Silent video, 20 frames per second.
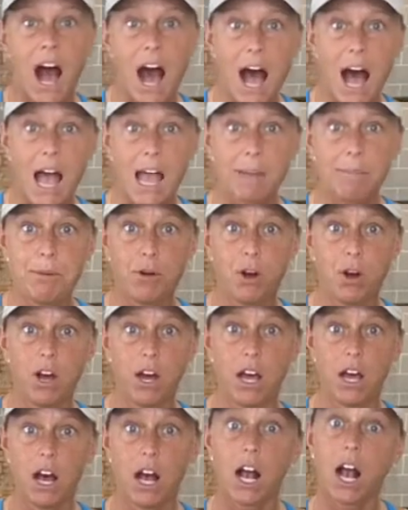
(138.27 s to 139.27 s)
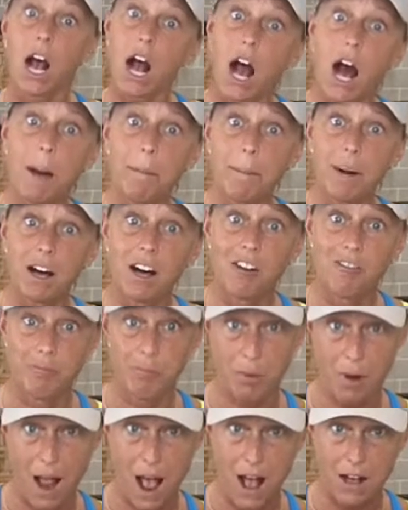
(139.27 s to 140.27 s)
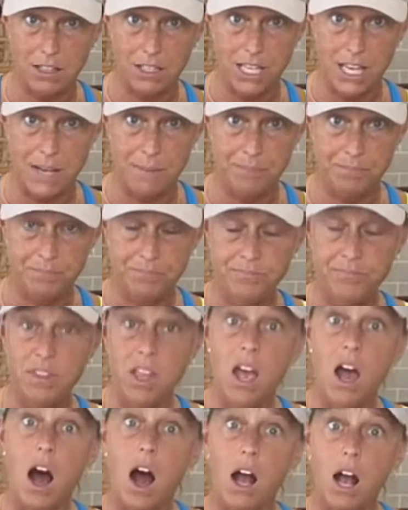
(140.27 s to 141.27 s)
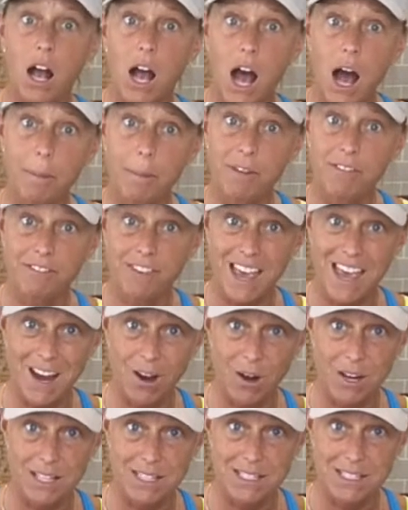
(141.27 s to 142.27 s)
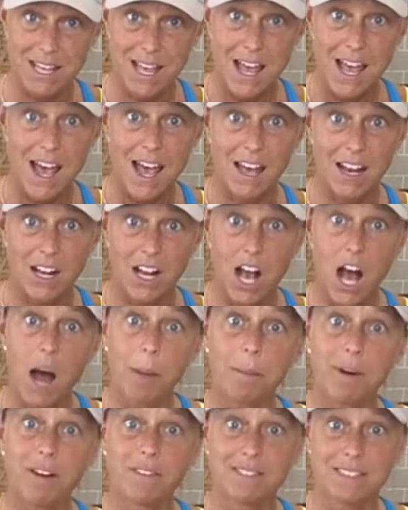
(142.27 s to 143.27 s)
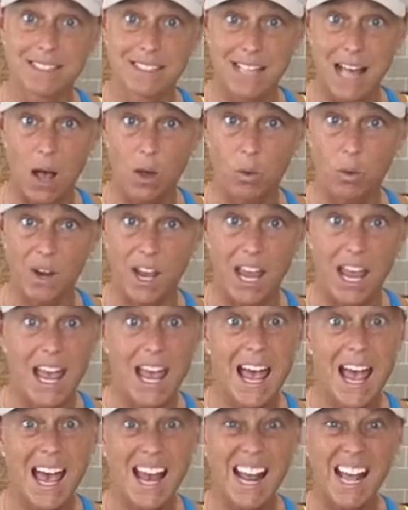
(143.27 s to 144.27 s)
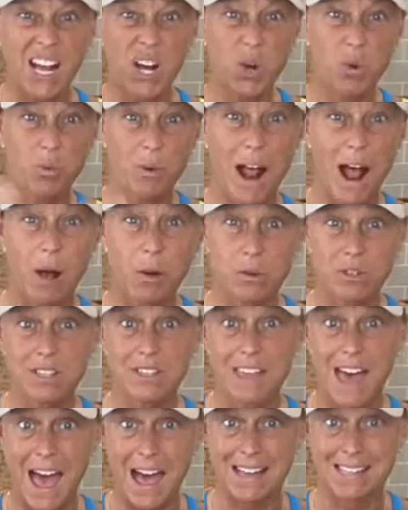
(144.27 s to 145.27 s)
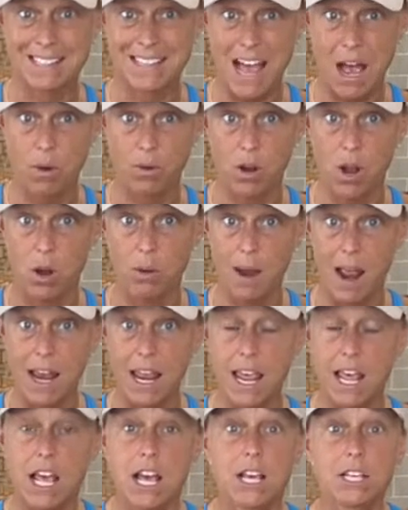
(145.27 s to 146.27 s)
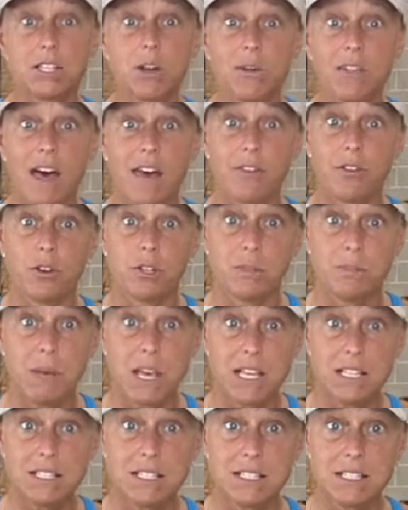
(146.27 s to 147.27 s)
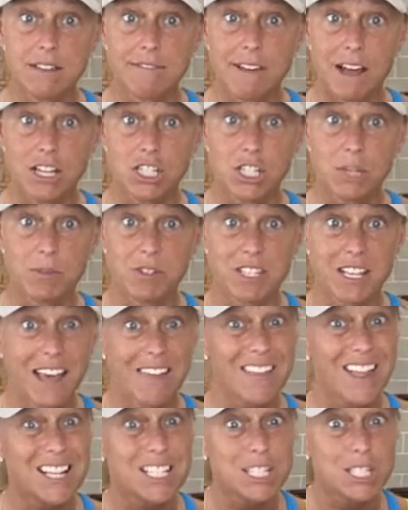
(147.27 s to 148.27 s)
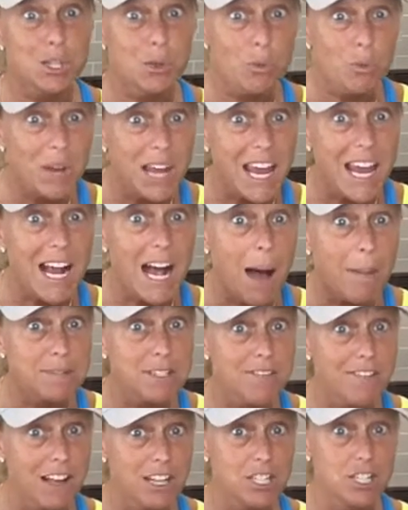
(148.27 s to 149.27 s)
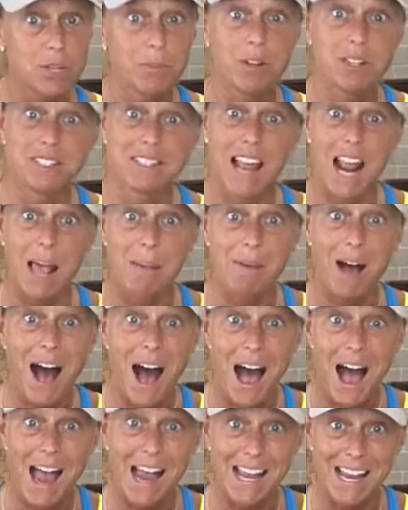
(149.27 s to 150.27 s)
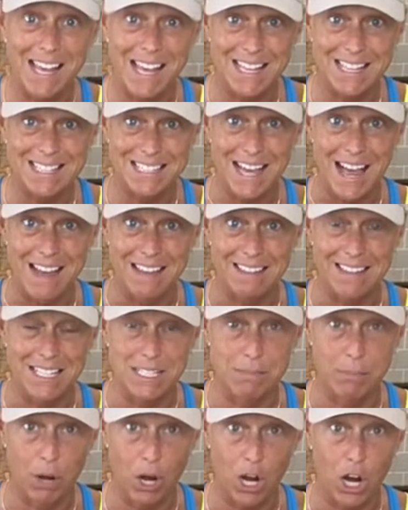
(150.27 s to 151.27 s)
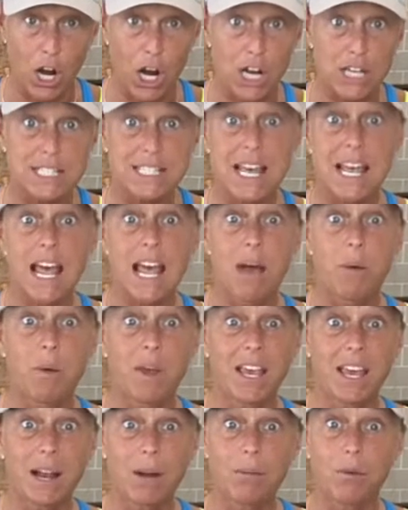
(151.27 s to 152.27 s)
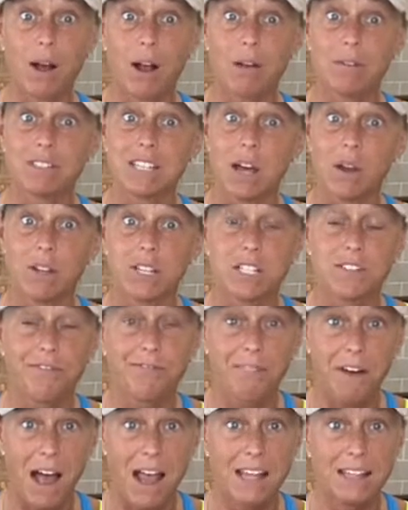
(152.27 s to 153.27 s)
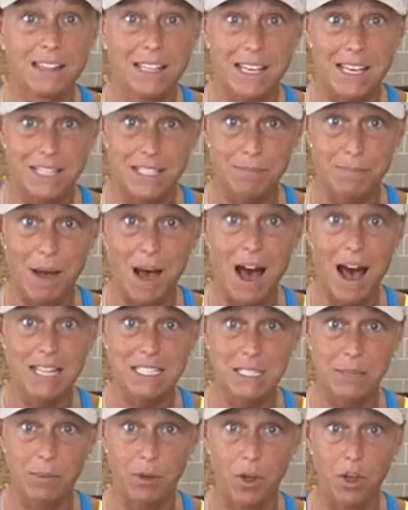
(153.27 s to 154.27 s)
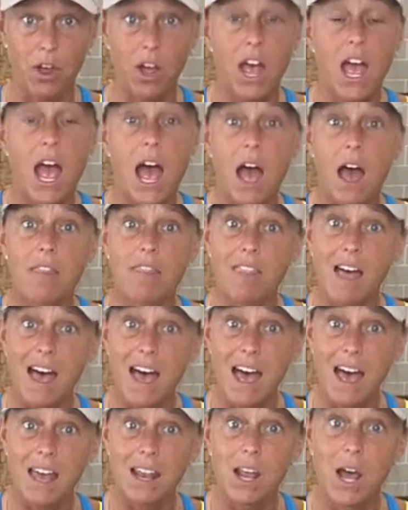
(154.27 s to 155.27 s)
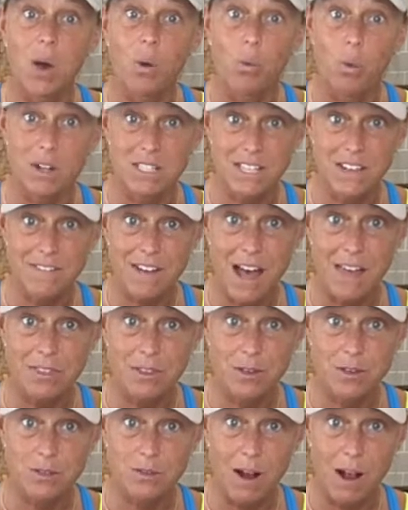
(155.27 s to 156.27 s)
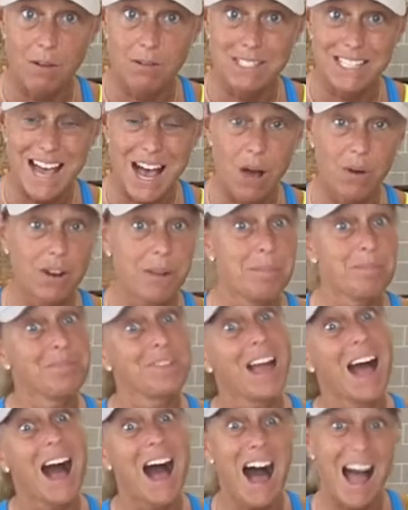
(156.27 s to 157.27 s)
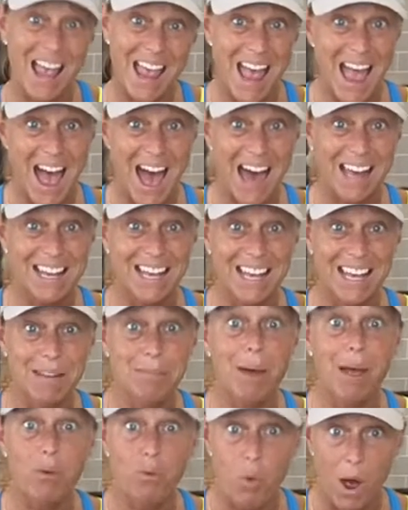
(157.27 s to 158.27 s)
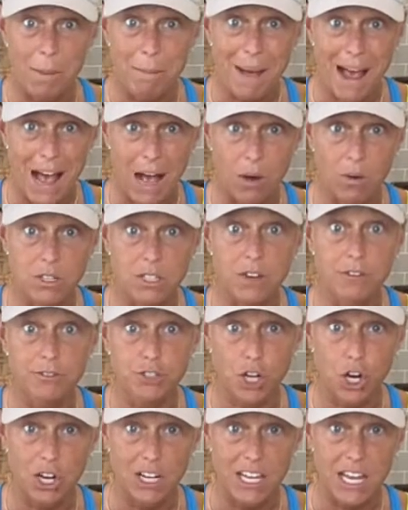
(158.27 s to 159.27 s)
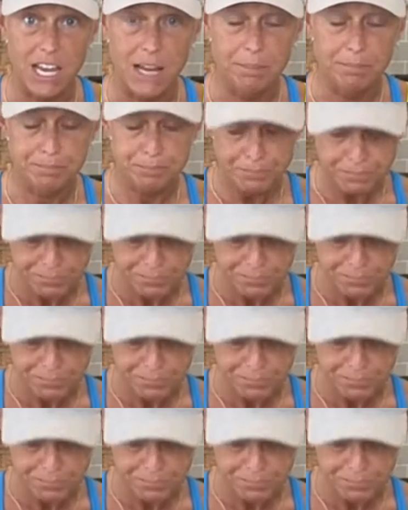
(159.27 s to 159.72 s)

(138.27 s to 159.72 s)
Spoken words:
I put a cup of broccoli, a cup of carrots, and a cup of celery. And I ground that down already so that those pieces of vegetables, again, that's 3 cups of vegetables that I'm hiding inside these burgers. We get them ground down as finely as possible. And then once I've got those ground down, I add in my 1 pound of turkey.